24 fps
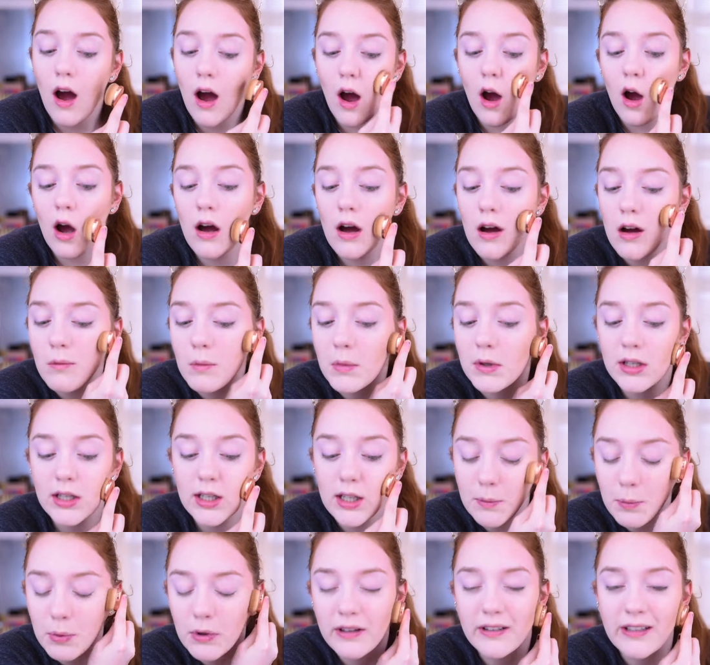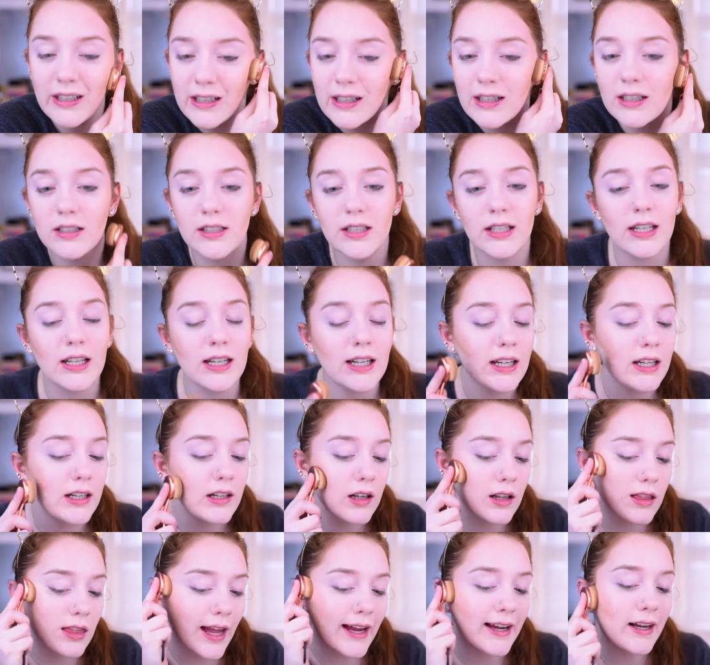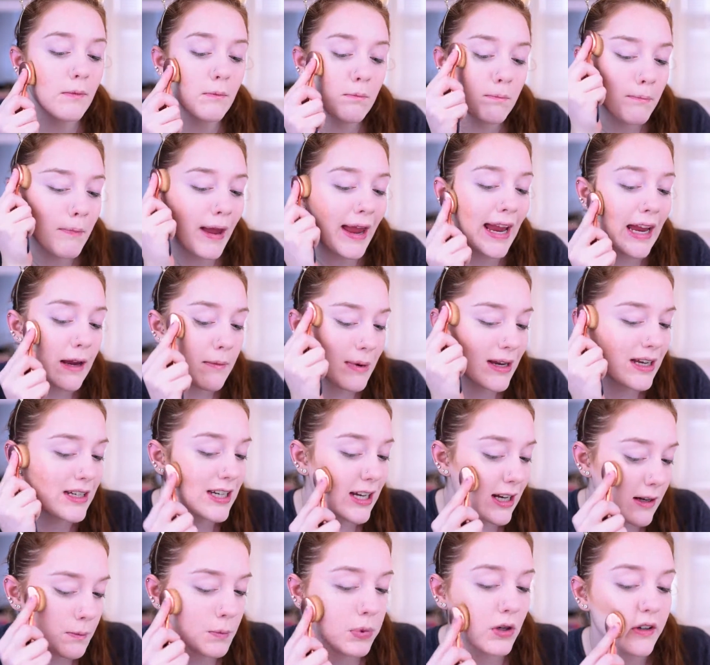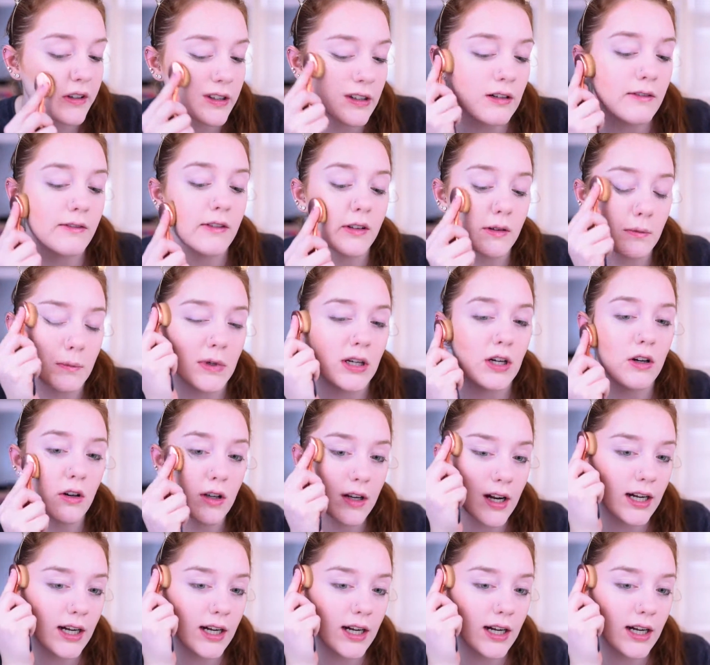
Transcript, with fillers: um, he proceeded to eat like maybe 10% of his meal.